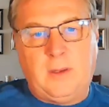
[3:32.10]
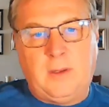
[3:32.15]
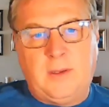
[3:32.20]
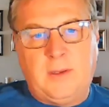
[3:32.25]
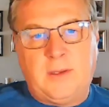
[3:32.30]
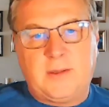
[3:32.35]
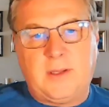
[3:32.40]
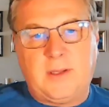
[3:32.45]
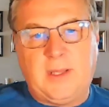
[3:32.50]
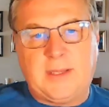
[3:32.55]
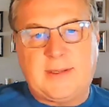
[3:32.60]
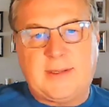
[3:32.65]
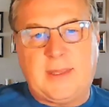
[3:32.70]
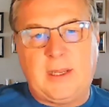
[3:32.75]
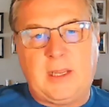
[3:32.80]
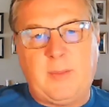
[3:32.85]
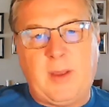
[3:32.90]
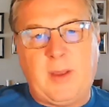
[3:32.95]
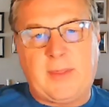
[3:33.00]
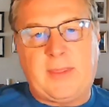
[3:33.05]
So let's
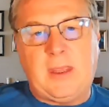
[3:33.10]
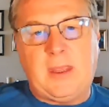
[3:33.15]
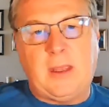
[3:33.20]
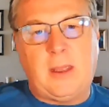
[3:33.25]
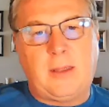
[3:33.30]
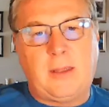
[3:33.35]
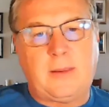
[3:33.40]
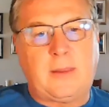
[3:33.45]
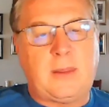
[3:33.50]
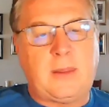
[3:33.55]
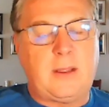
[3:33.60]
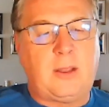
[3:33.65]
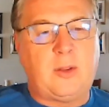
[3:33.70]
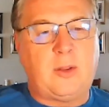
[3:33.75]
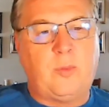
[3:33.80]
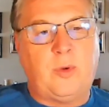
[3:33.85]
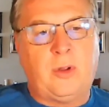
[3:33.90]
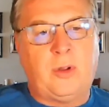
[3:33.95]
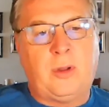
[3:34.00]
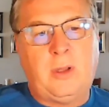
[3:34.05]
think about the
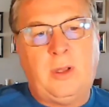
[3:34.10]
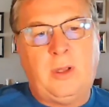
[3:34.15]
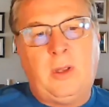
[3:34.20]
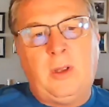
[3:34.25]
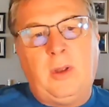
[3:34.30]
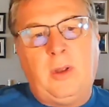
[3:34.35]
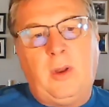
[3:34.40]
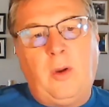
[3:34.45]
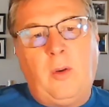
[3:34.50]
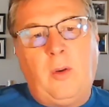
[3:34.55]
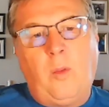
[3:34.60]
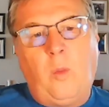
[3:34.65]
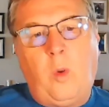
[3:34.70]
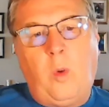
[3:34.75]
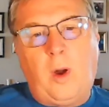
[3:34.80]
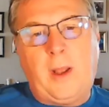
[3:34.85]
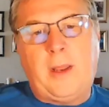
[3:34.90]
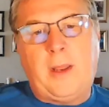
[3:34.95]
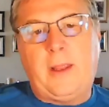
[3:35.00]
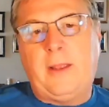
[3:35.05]
unthinkable.
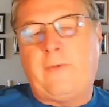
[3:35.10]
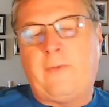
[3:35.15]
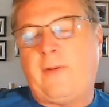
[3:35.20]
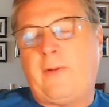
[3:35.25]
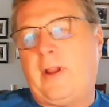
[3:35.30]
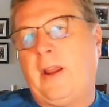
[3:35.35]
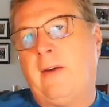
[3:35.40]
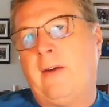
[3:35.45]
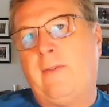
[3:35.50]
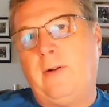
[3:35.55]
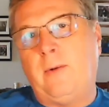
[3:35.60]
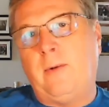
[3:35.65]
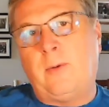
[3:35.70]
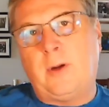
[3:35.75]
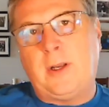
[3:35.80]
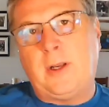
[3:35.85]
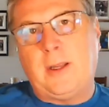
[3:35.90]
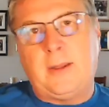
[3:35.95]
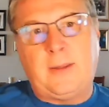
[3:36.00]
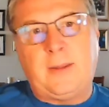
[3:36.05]
What if
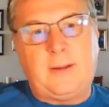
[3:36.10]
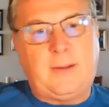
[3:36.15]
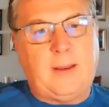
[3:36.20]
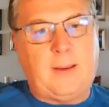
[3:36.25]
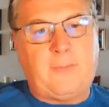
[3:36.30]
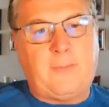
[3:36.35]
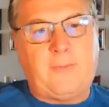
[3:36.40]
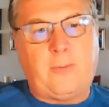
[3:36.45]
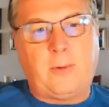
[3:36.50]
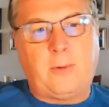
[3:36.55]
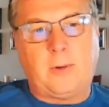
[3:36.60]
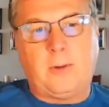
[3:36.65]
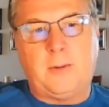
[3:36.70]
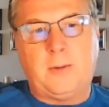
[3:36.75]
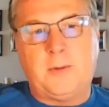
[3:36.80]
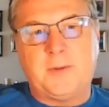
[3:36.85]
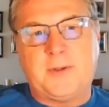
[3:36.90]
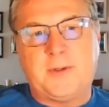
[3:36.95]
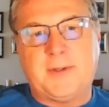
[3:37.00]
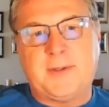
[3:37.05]
everyone in the top four
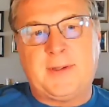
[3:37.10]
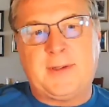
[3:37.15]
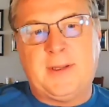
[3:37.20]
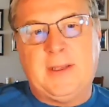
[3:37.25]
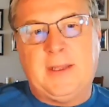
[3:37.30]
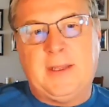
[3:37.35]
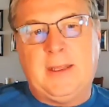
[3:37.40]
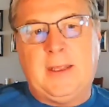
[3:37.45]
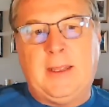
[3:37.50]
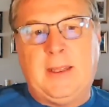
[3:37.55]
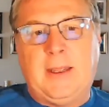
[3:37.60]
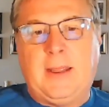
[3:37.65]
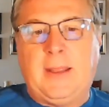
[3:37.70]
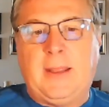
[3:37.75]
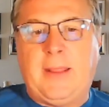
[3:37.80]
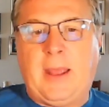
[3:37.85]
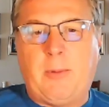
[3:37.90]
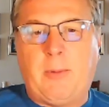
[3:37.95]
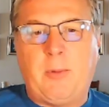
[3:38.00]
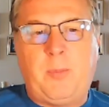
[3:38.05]
loses?
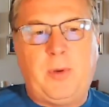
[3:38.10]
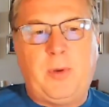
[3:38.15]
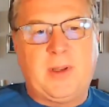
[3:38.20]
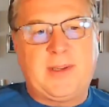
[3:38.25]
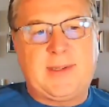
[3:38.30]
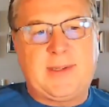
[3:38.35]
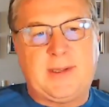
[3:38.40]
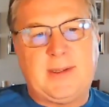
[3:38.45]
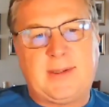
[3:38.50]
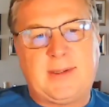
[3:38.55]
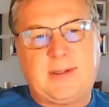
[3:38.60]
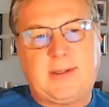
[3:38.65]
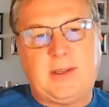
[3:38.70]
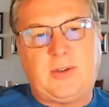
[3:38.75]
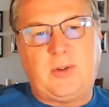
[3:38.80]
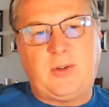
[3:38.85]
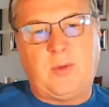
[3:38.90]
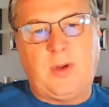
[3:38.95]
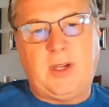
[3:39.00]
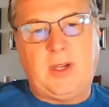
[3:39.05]
That would put us in a
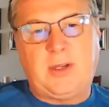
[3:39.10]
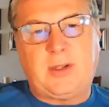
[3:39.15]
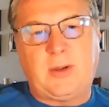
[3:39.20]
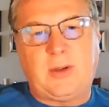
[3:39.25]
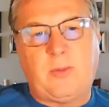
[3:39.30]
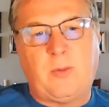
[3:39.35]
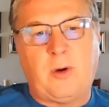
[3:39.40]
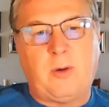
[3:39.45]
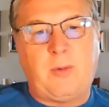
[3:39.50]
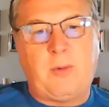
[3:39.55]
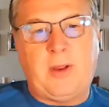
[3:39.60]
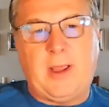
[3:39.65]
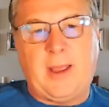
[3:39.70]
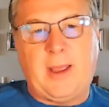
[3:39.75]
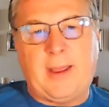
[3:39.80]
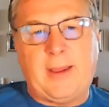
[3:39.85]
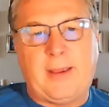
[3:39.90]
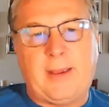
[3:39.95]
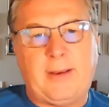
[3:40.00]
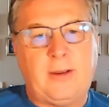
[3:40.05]
situation where we
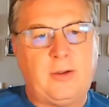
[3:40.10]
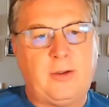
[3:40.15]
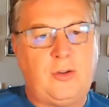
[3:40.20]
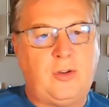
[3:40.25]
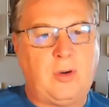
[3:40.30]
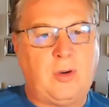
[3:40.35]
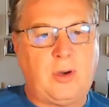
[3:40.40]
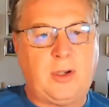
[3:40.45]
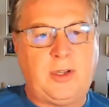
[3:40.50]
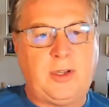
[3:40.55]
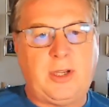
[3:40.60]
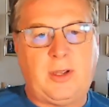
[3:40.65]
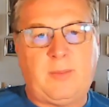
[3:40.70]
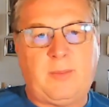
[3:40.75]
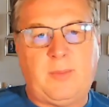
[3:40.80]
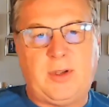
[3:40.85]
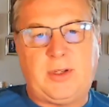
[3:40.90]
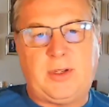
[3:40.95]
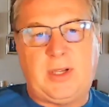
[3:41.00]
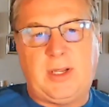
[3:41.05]
had Georgia,
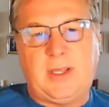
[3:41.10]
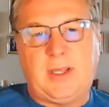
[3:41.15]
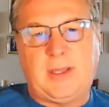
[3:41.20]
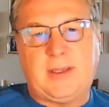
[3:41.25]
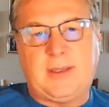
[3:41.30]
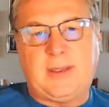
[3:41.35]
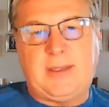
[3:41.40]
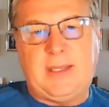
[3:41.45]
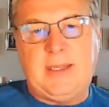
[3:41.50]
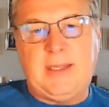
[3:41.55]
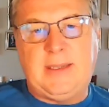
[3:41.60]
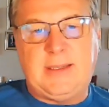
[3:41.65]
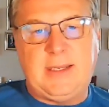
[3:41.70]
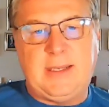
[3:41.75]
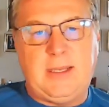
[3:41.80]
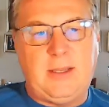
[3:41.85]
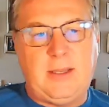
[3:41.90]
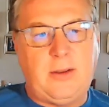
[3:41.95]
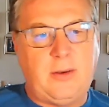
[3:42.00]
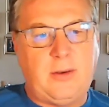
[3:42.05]
Michigan,
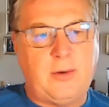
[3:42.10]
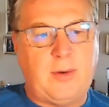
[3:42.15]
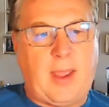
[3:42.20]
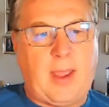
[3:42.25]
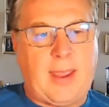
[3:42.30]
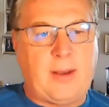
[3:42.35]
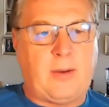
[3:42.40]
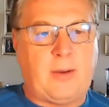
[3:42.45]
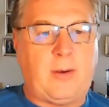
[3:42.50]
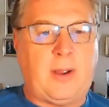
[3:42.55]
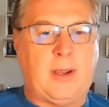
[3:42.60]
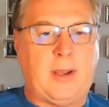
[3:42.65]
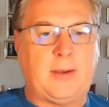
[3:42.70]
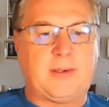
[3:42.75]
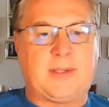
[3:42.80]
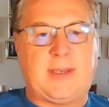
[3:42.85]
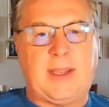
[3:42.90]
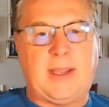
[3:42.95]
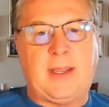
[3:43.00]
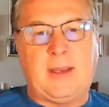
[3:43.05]
TCU, and Ohio
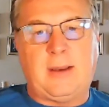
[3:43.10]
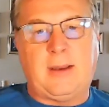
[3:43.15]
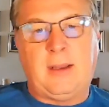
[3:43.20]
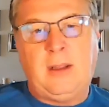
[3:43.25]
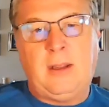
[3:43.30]
State,